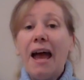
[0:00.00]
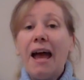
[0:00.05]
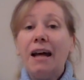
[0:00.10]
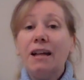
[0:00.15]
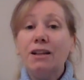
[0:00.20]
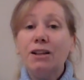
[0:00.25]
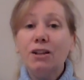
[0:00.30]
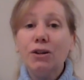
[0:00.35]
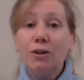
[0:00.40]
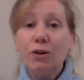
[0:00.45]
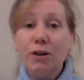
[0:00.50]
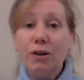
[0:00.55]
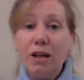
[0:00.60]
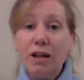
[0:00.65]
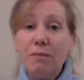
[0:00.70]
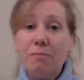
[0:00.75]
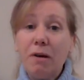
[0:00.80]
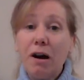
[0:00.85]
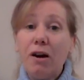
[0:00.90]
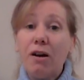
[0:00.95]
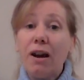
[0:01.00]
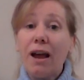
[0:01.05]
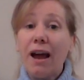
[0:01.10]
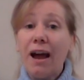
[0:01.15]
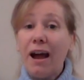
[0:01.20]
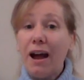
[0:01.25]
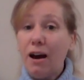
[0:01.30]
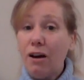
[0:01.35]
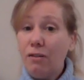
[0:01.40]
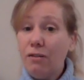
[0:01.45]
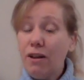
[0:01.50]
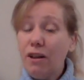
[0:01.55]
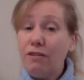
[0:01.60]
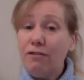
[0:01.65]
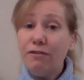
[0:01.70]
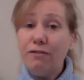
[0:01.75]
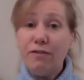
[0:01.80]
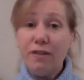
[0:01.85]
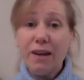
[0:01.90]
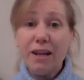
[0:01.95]
and learning about how they
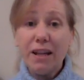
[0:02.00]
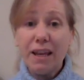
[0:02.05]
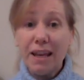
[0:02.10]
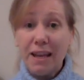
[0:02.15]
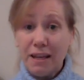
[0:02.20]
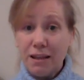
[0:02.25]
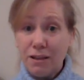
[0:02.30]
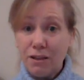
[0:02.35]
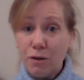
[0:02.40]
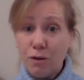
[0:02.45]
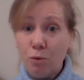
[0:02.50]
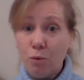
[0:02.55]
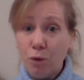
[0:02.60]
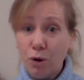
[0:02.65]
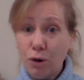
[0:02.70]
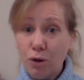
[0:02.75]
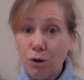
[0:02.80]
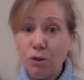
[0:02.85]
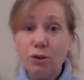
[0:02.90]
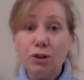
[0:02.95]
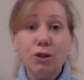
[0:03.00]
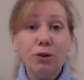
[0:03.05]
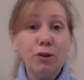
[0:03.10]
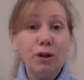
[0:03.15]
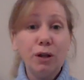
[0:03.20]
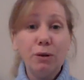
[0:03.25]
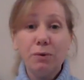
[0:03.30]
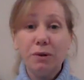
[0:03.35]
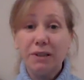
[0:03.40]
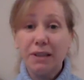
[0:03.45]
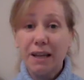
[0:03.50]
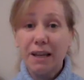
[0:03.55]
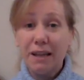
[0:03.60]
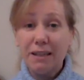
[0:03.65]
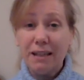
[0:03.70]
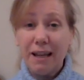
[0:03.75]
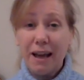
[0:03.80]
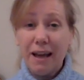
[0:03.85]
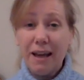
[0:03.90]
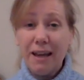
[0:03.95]
fit in the world, learning what they
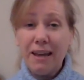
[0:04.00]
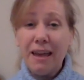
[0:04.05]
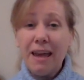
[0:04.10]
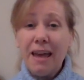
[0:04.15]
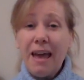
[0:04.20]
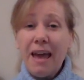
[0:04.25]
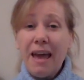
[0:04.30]
like,